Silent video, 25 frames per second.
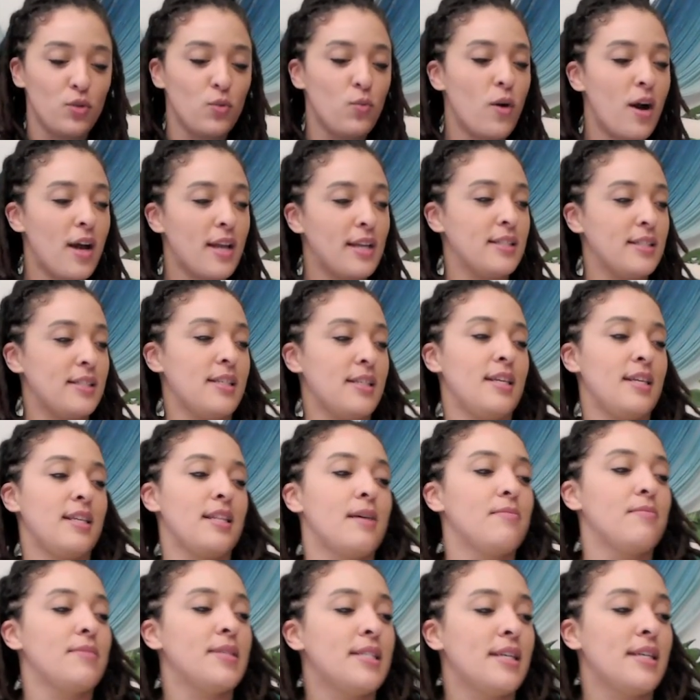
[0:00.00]
want to see
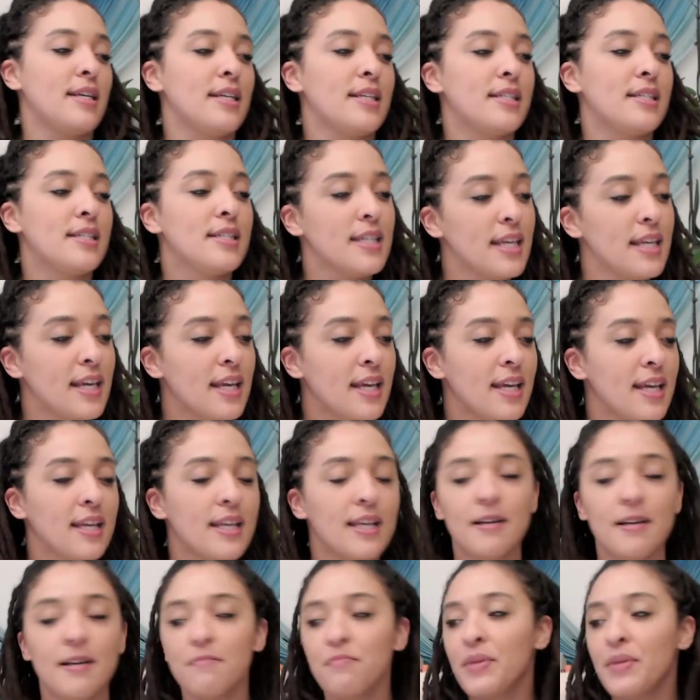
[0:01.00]
them succeed.
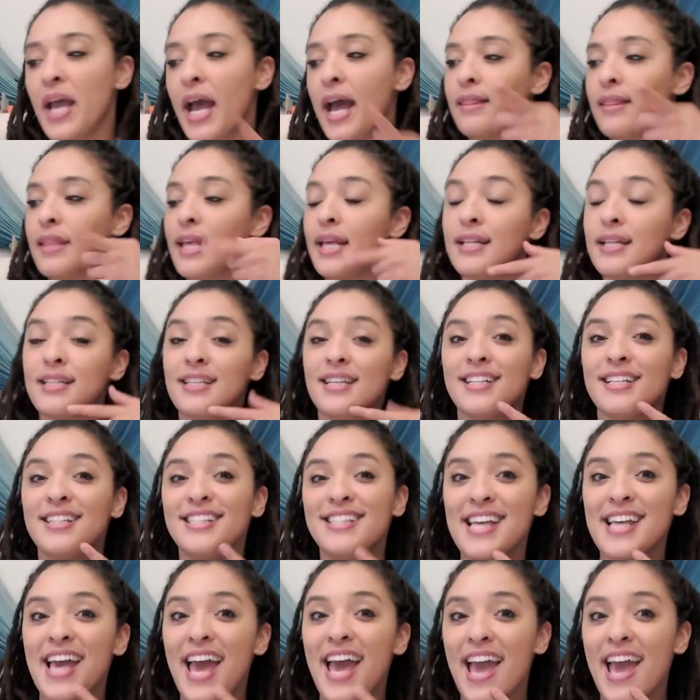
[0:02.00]
And then
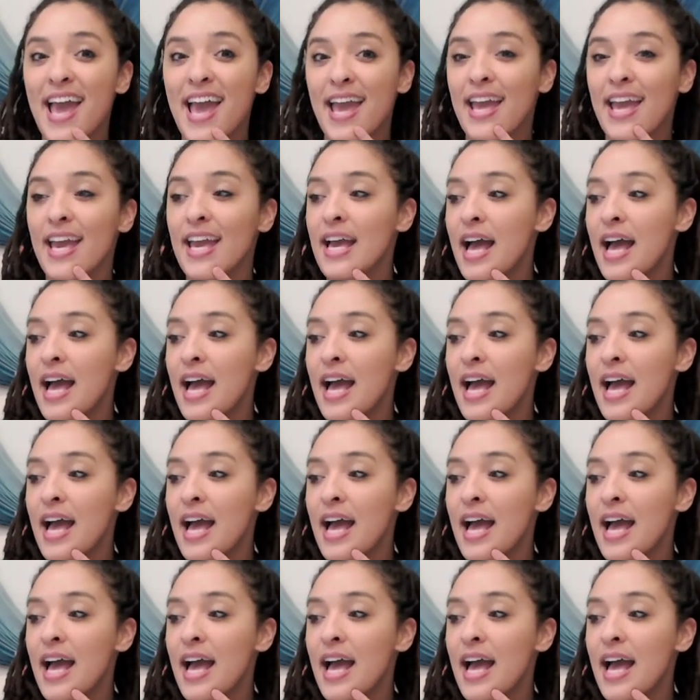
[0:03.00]
today,